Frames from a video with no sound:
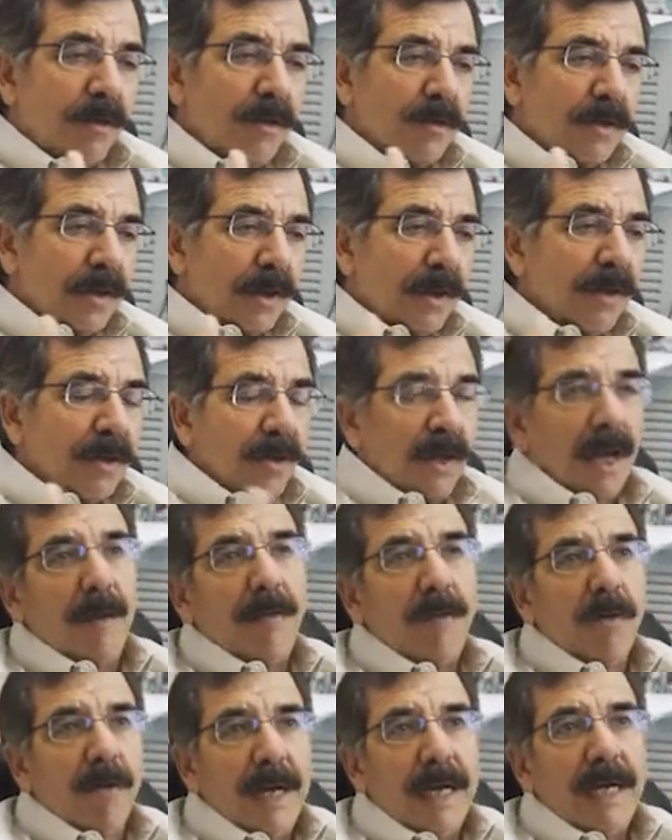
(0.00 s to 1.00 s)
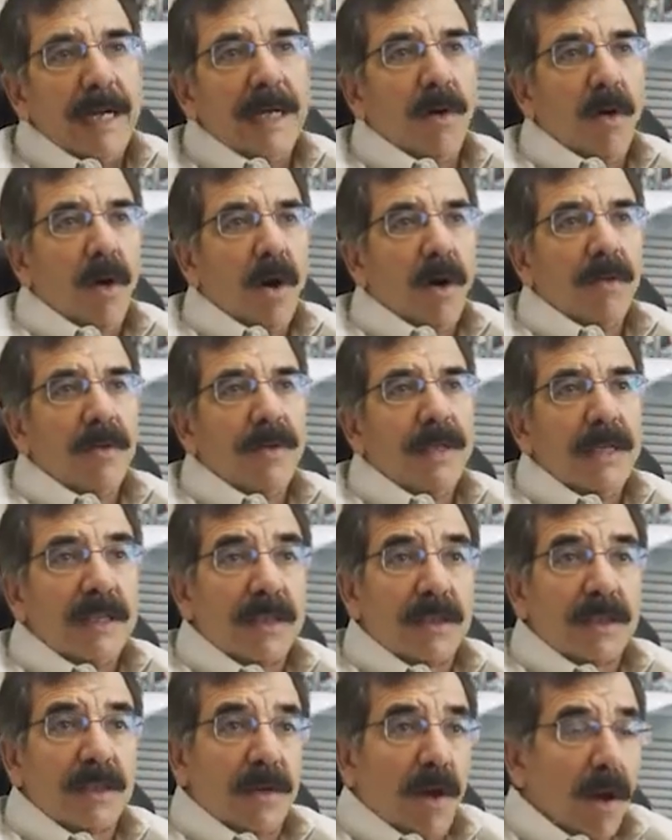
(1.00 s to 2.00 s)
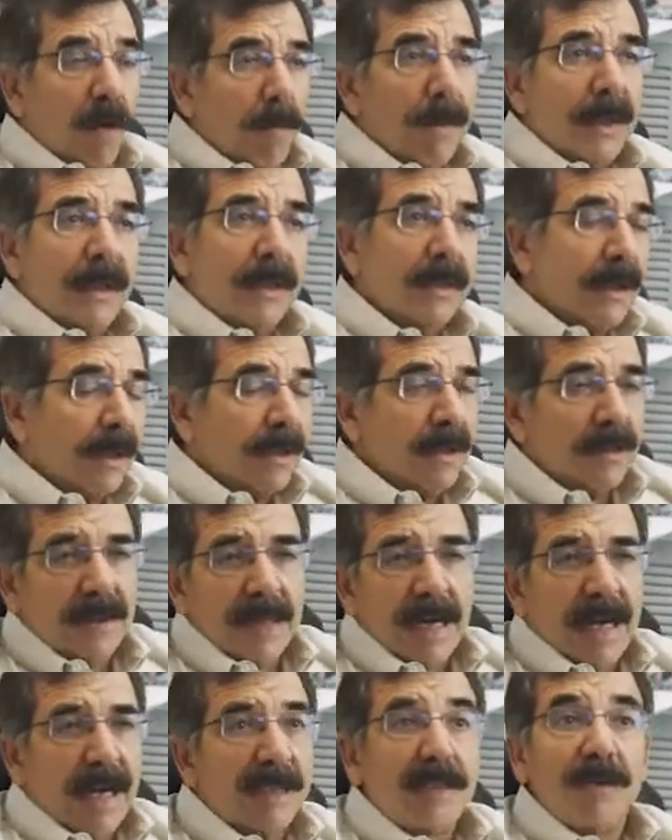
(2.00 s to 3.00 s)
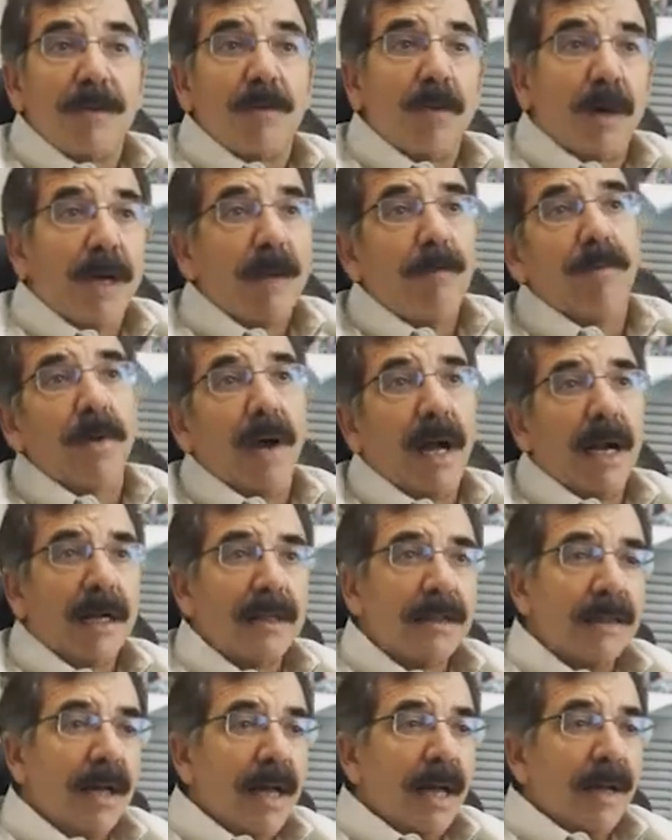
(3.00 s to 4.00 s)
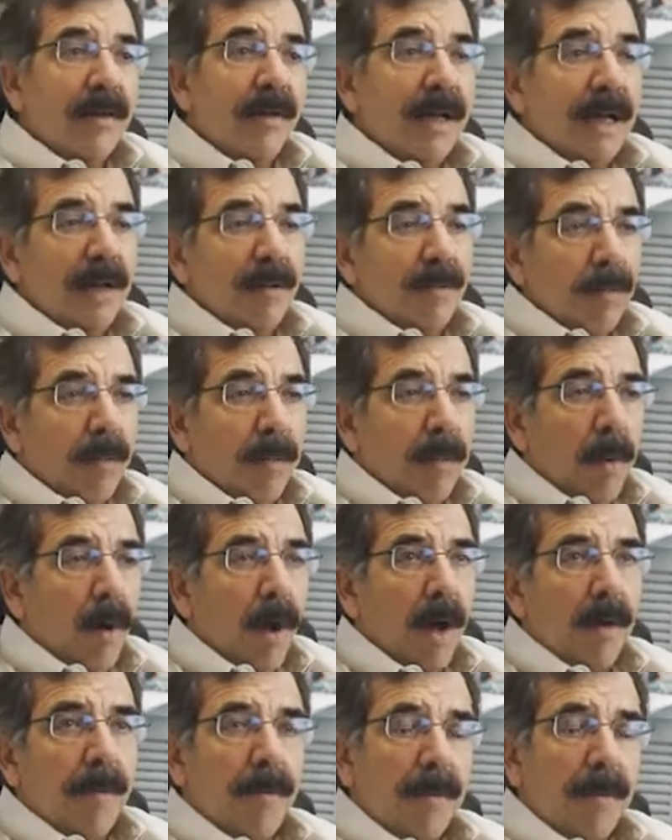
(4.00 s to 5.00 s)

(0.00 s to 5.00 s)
conglomerating all of these companies that had some great products. They're getting bought